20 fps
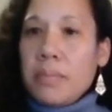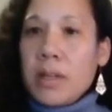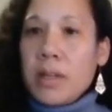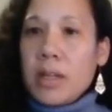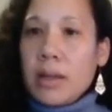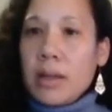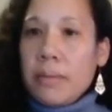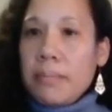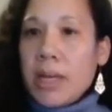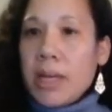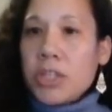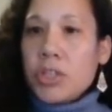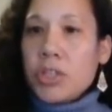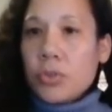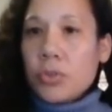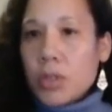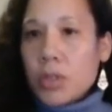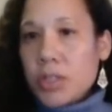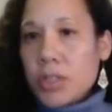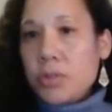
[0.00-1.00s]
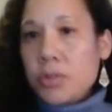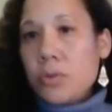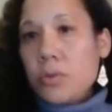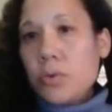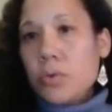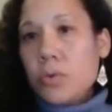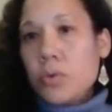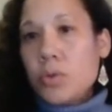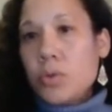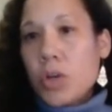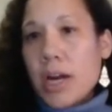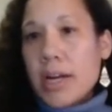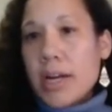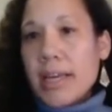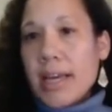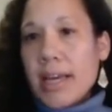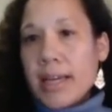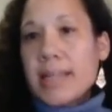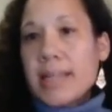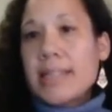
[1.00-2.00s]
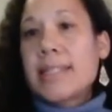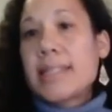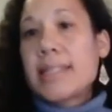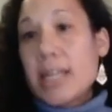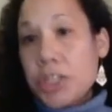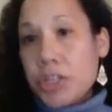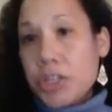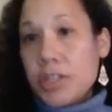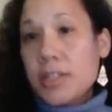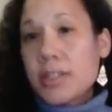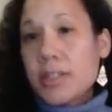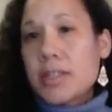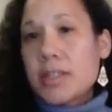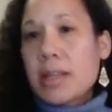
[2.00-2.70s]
make sure to try to get concessions.